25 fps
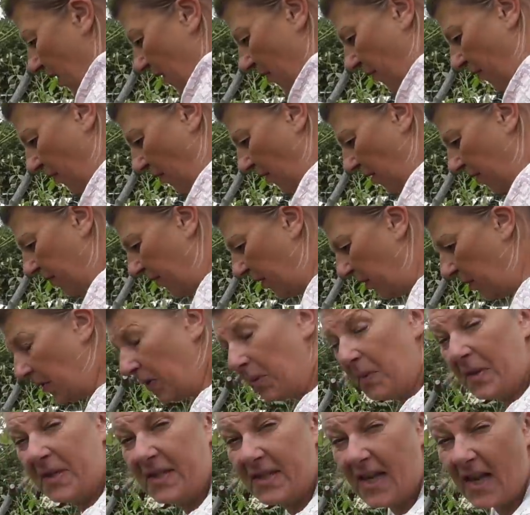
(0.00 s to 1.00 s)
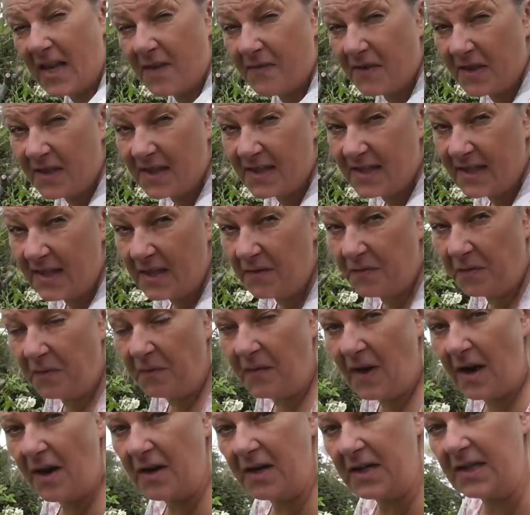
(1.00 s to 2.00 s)
For all of you who are saving seed from
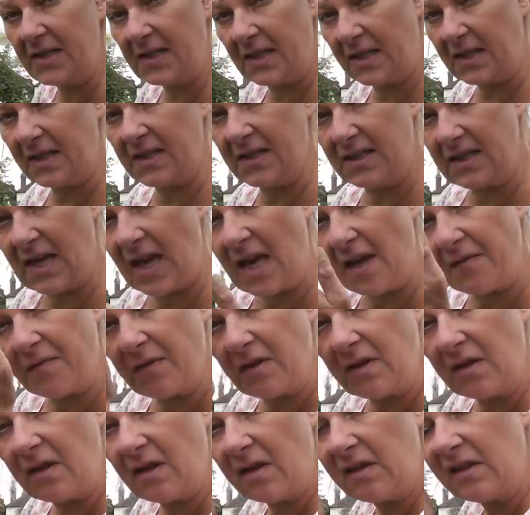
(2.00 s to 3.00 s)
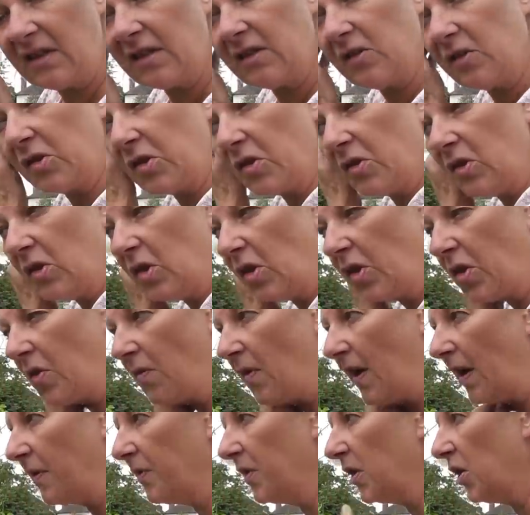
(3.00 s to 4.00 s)
various things, to have a little look
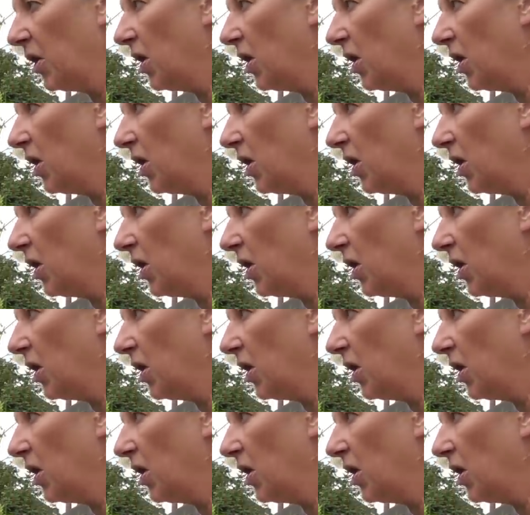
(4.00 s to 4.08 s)
around the